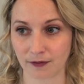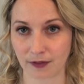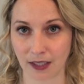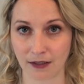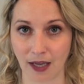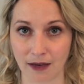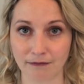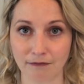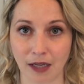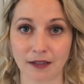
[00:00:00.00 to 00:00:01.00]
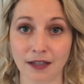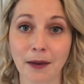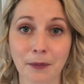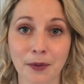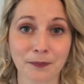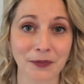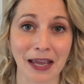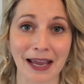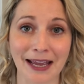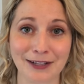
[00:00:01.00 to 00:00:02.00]
can get mixed up
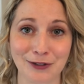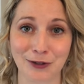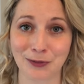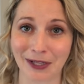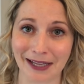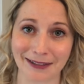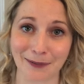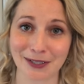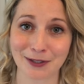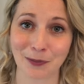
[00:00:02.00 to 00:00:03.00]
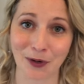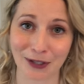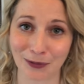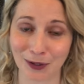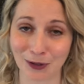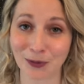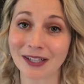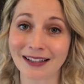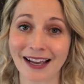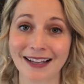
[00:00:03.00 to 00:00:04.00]
and you will end up disappointed when you
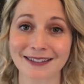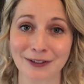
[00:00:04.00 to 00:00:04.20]
realize